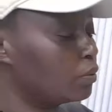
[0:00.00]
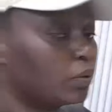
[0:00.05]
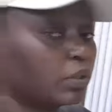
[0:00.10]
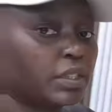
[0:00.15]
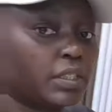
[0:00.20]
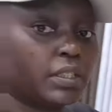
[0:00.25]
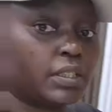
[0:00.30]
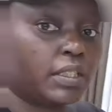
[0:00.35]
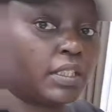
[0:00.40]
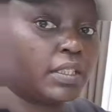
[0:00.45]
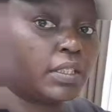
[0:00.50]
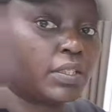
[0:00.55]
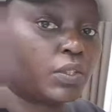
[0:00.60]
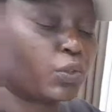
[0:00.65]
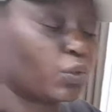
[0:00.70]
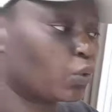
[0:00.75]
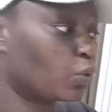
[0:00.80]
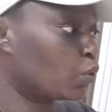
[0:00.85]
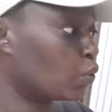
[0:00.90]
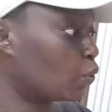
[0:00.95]
This place is
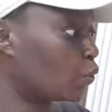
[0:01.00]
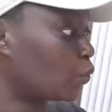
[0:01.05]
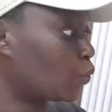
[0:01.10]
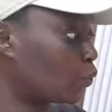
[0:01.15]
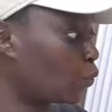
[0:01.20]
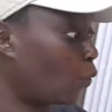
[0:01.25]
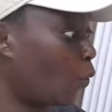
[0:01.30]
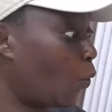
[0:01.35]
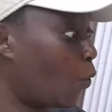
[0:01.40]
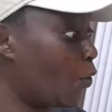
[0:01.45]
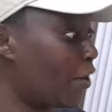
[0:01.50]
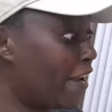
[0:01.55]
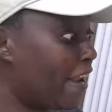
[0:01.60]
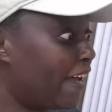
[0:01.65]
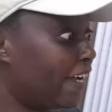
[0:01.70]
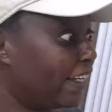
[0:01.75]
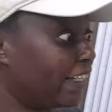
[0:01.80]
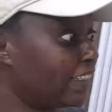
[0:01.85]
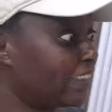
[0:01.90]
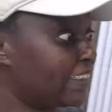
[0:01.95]
so
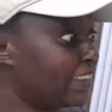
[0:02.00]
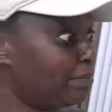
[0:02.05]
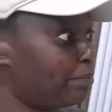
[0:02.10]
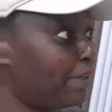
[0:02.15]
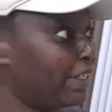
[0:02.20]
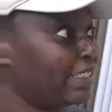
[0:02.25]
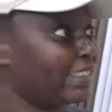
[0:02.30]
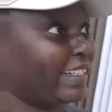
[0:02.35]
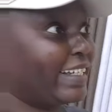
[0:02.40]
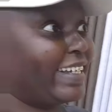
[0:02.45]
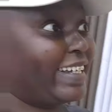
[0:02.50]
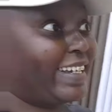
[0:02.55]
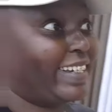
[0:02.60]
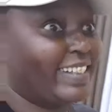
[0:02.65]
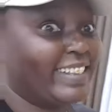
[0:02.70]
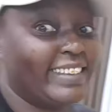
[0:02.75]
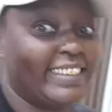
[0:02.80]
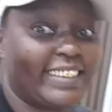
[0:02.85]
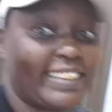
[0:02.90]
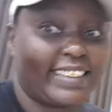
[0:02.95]
nice.
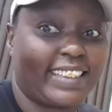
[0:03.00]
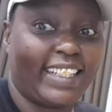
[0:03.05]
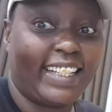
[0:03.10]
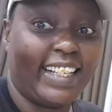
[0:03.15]
Guys,